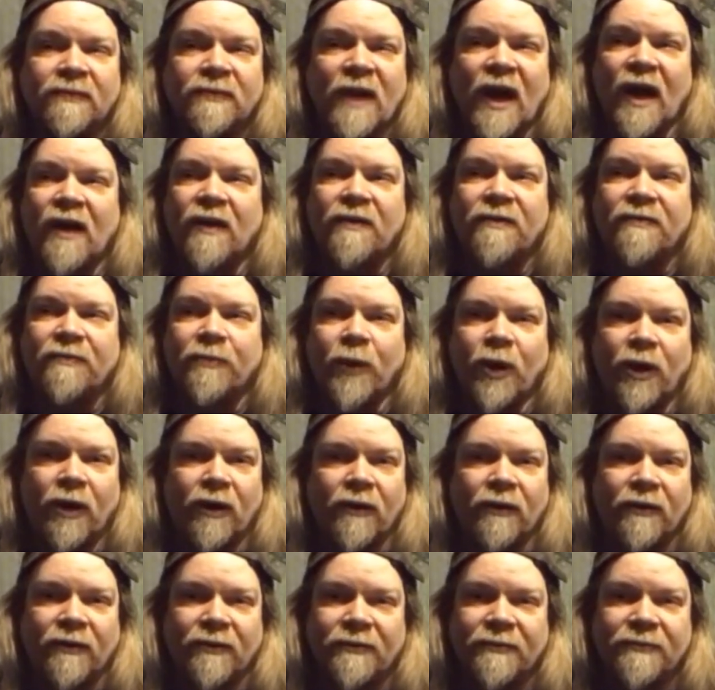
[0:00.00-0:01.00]
I love them
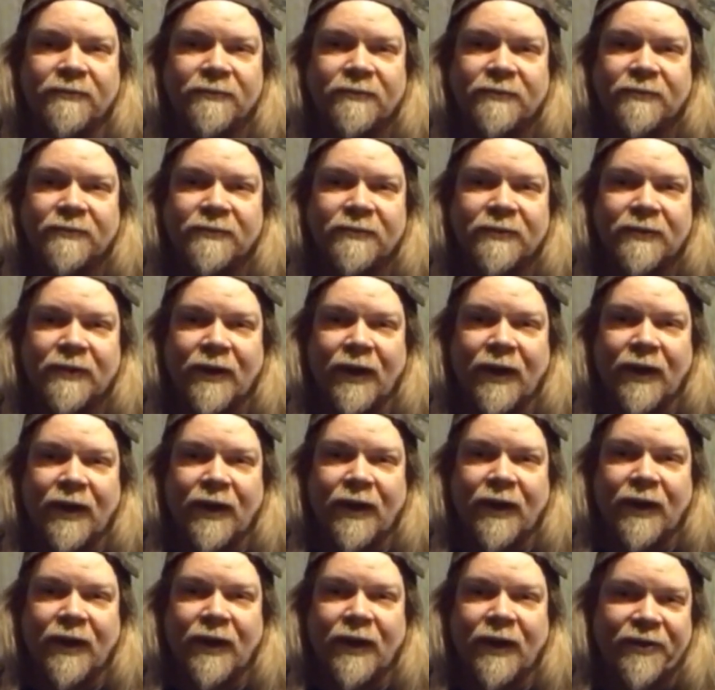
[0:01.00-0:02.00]
all. Yeah, I love
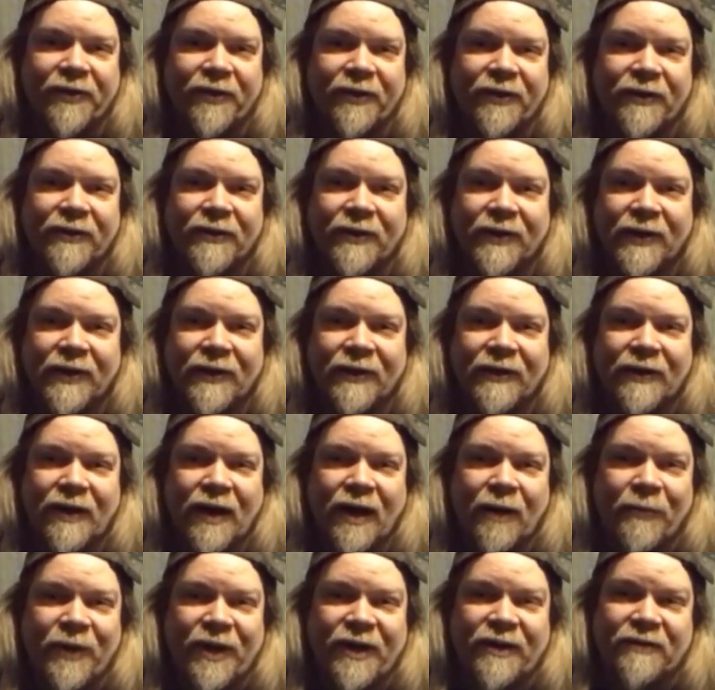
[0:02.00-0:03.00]
every.
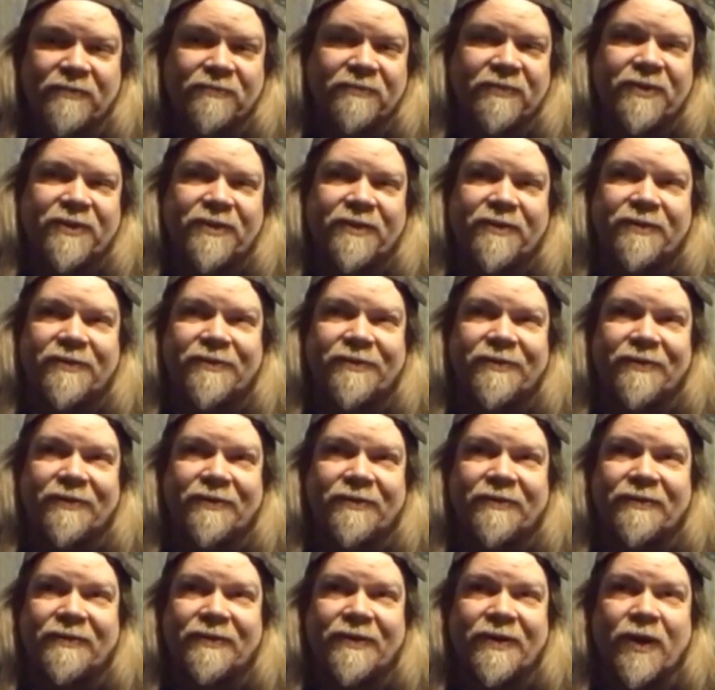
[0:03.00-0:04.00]
I mean, the,
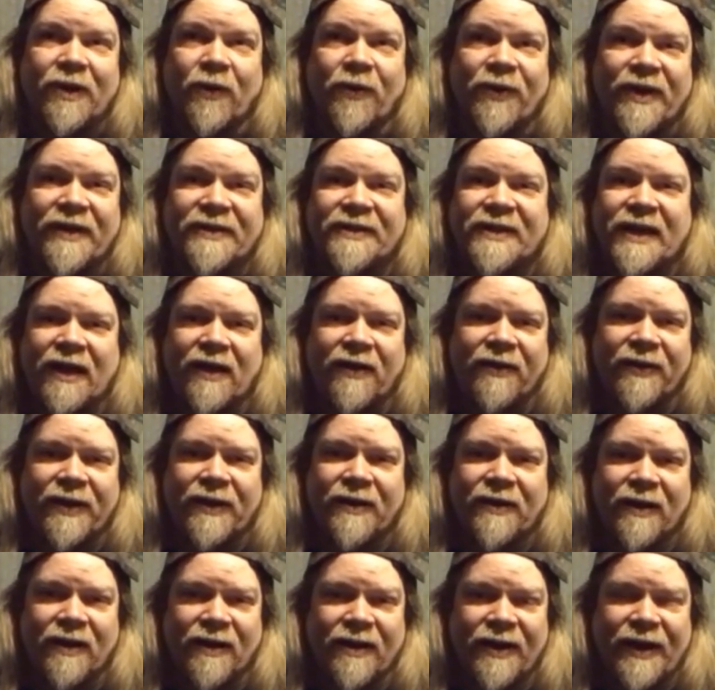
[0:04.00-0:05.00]
you know, the
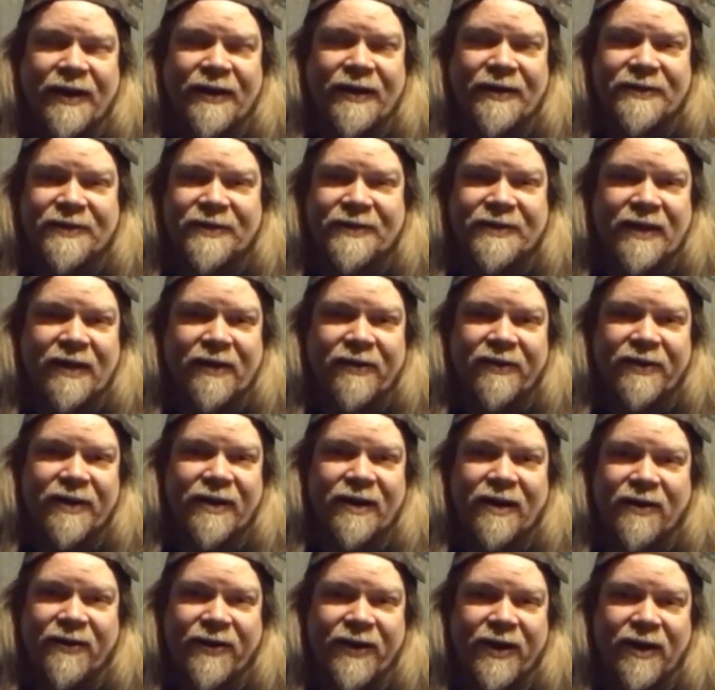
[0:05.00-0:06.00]
Italian '80s Italian
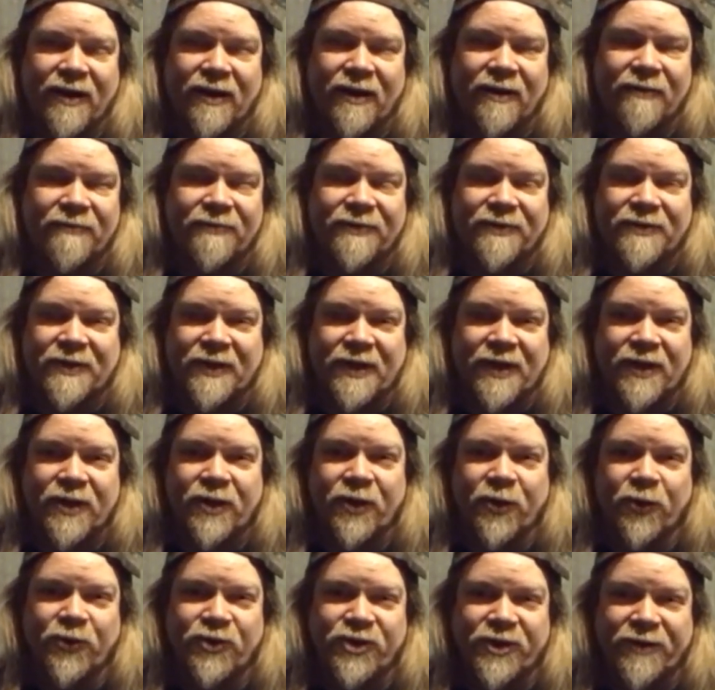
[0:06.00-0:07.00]
horror, obviously,
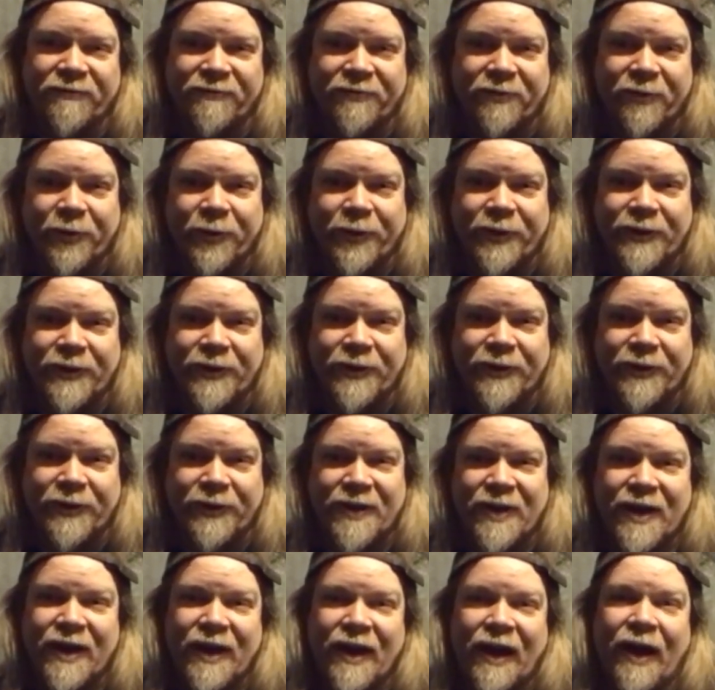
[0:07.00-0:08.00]
huge influence.
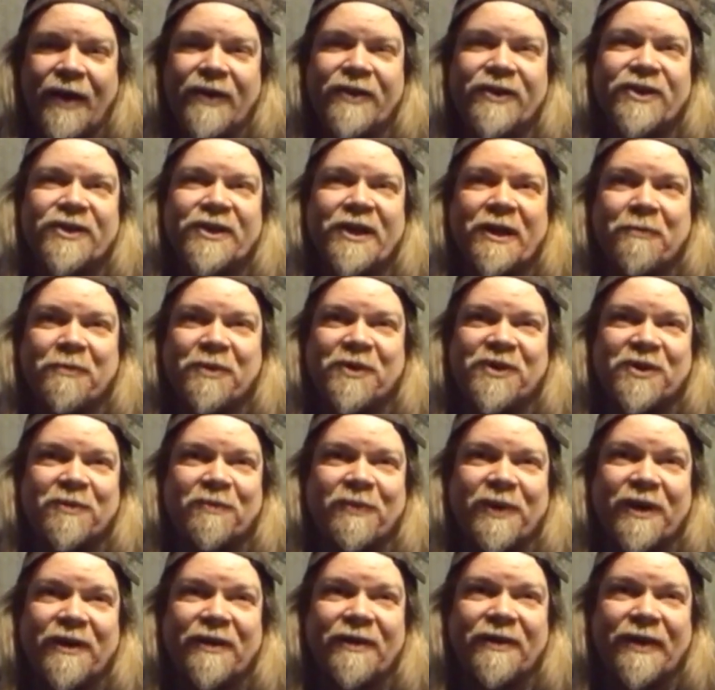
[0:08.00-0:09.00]
It just happens to
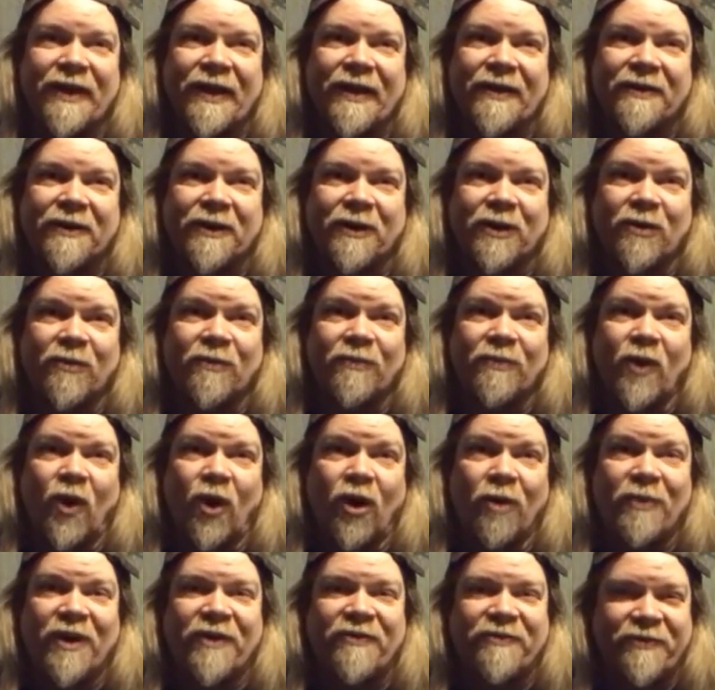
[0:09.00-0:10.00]
be that um,
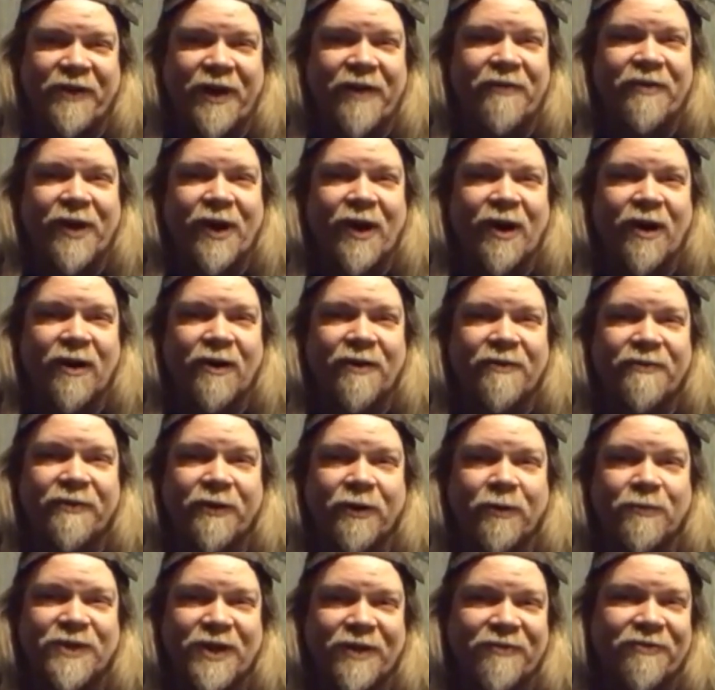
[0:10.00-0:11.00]
all my favorite horror
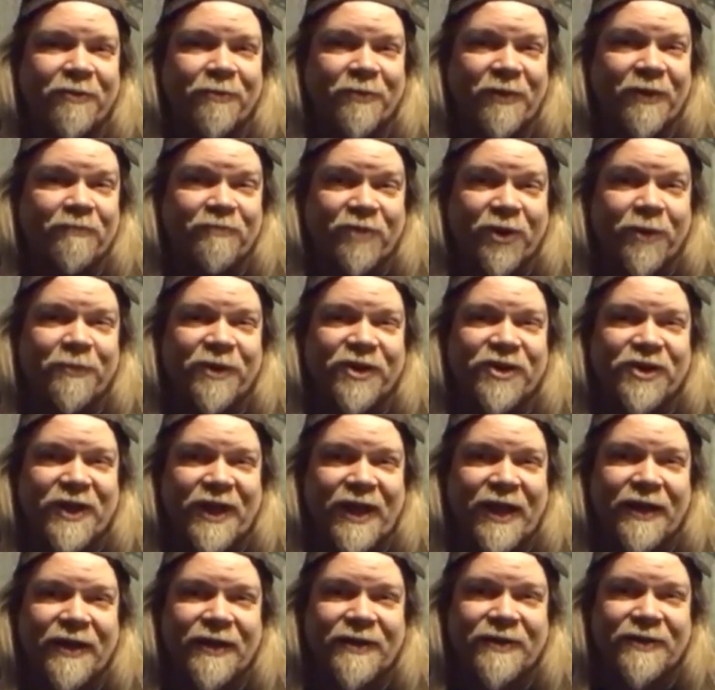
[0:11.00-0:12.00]
films are from the, pretty much
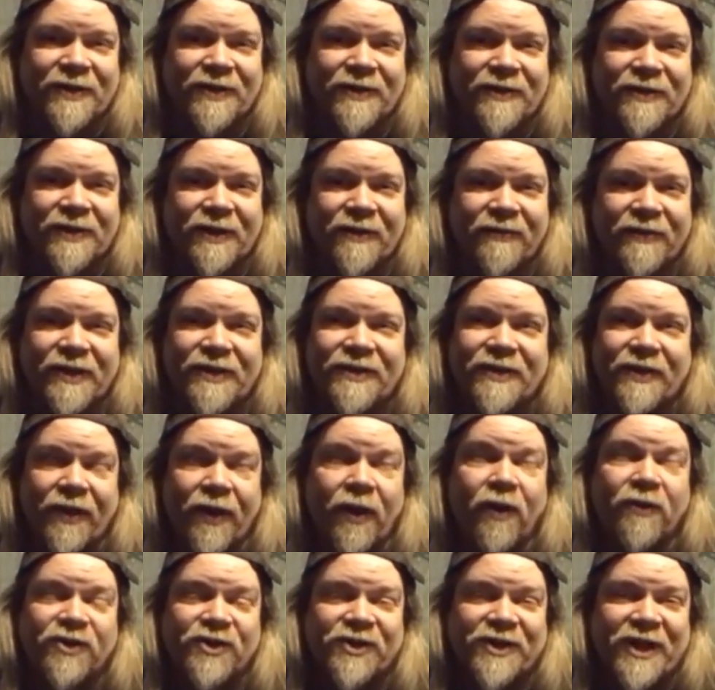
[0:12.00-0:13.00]
the '80s and the '70s, and they
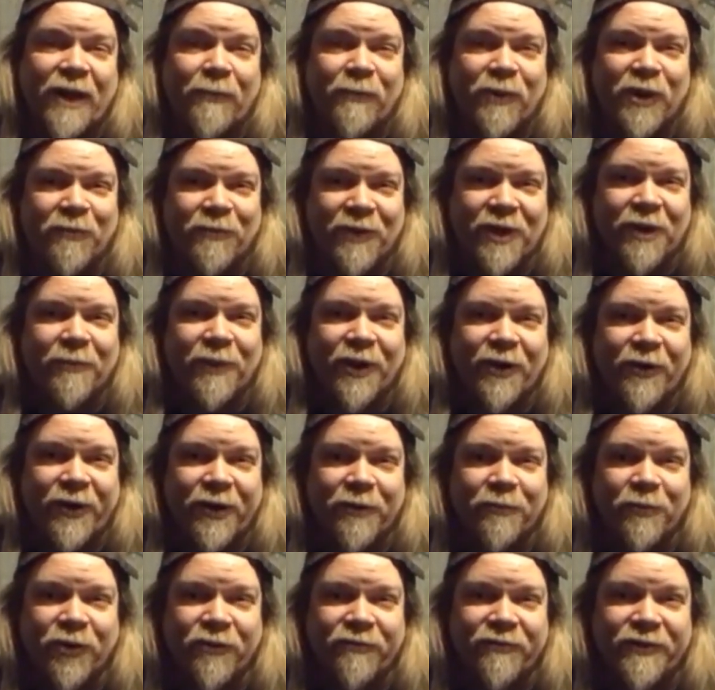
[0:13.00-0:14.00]
all just happen to be
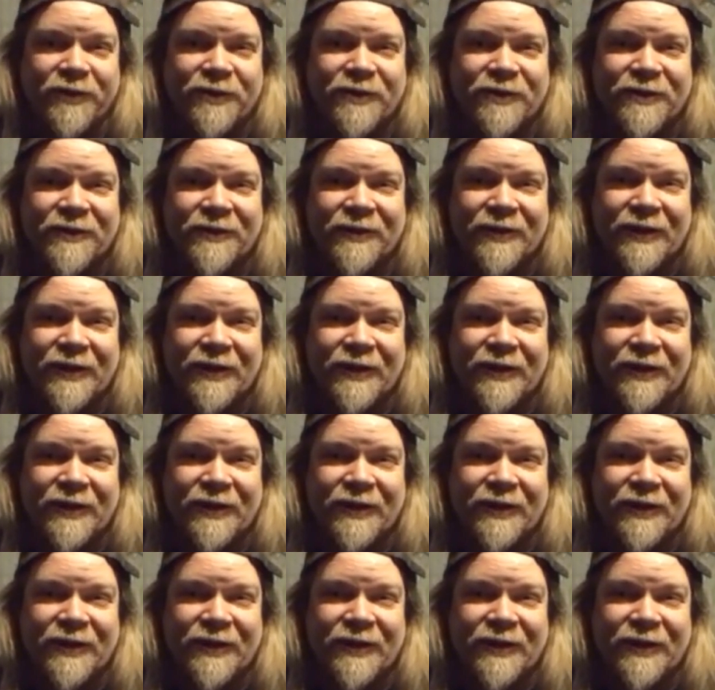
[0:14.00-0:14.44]
American movies.